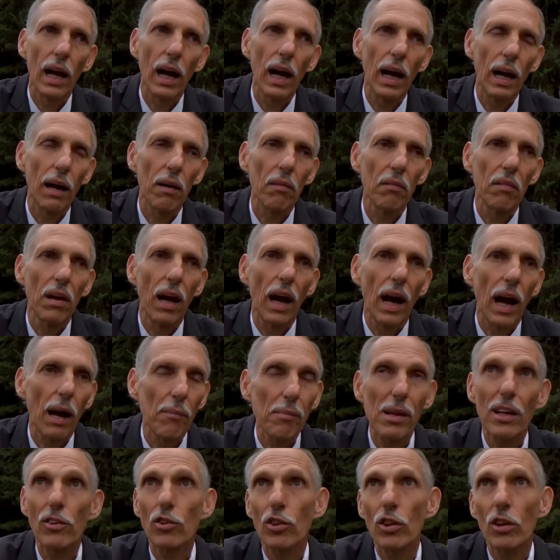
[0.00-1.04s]

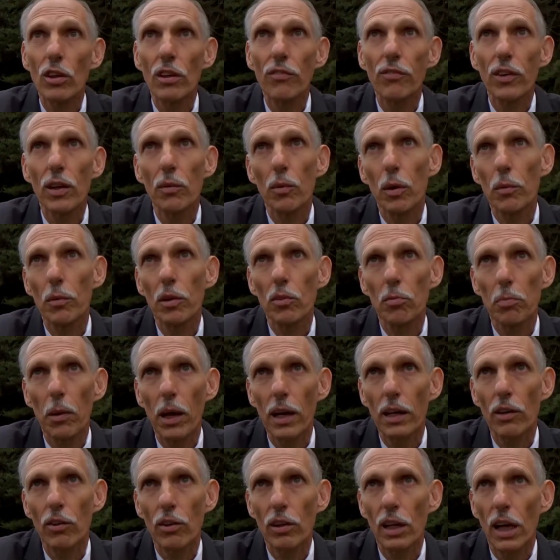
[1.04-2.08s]
I'm not sure if he will
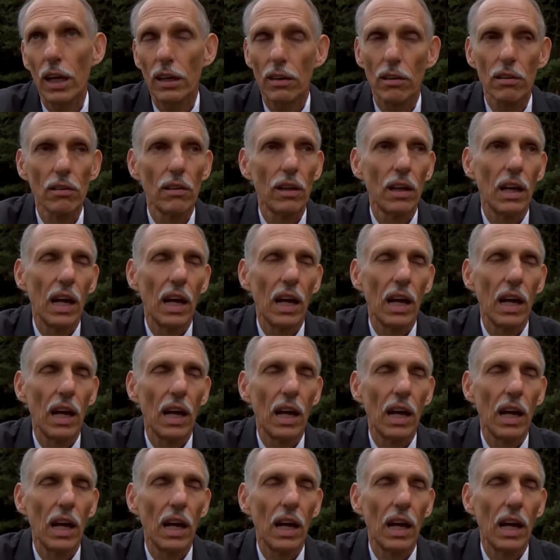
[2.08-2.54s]
respond or not.